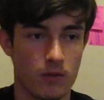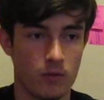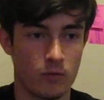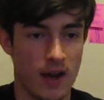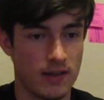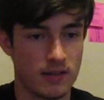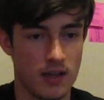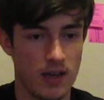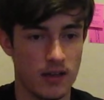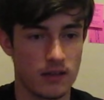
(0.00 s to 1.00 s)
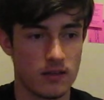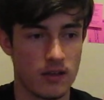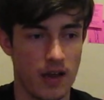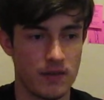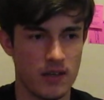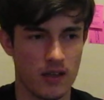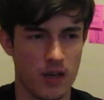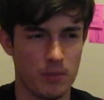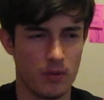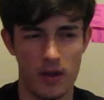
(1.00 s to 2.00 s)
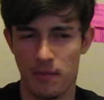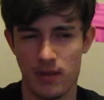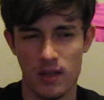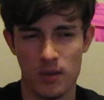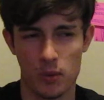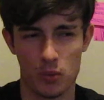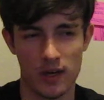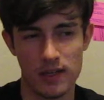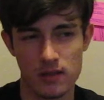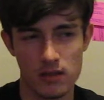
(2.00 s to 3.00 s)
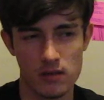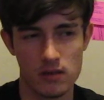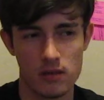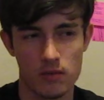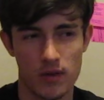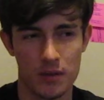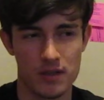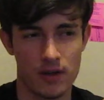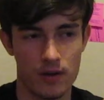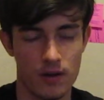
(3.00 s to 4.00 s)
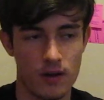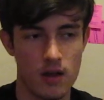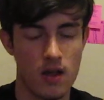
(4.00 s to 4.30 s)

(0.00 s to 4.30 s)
rat snakes. I've seen a couple, I think they were racers when I was younger.